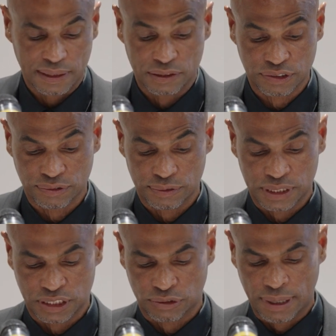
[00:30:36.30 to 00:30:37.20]
The
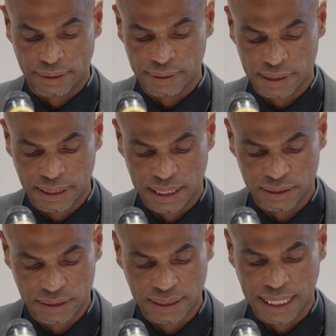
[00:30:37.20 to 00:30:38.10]
surrounding
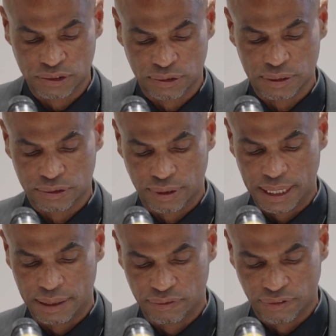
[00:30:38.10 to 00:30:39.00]
natural
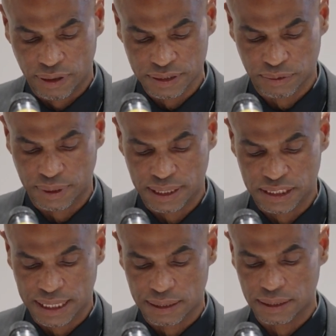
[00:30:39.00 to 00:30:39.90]
grade falls away
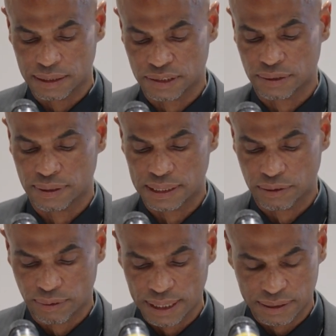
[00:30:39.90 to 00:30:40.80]
gently so that
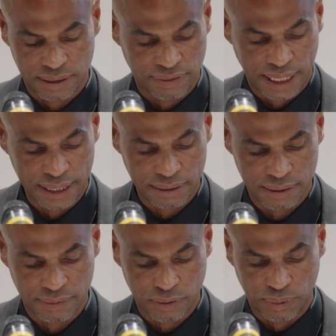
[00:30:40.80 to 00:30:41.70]
the relative height
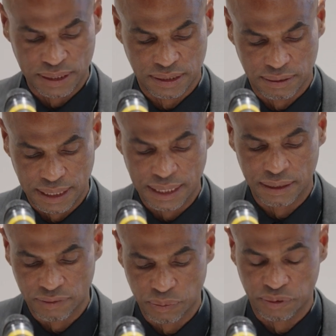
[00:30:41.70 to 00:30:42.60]
of the western
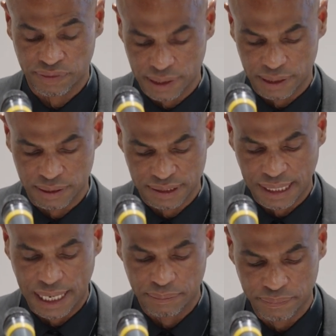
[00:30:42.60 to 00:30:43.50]
end of the pavilion
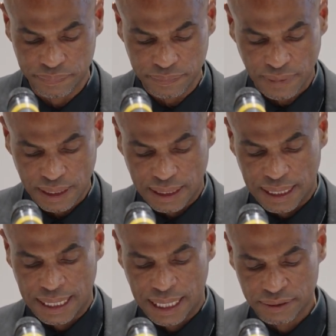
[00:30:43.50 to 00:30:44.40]
slab
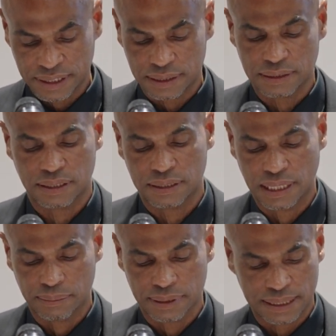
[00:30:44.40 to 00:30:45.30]
allows it to
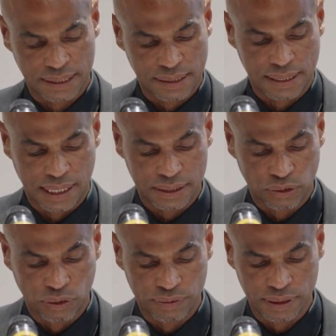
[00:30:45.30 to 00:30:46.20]
double as a stage
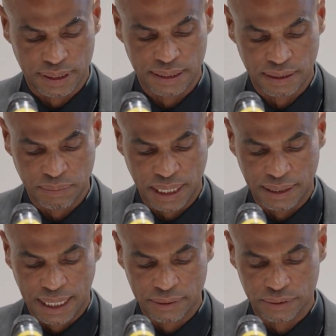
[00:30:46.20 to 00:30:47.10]
overlooking the
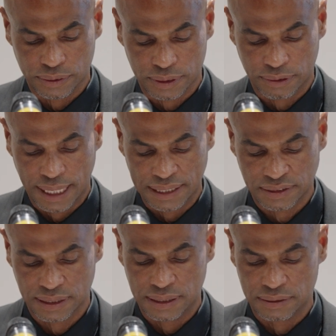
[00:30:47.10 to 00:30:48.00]
main outdoor
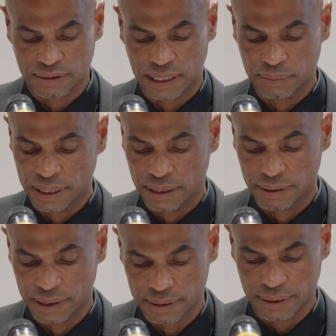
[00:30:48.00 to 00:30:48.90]
grassed entertainment
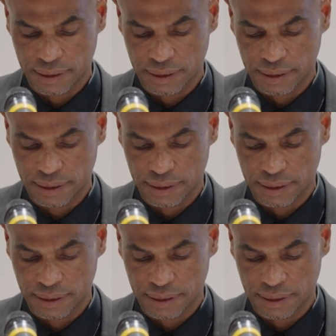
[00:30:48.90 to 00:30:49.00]
area.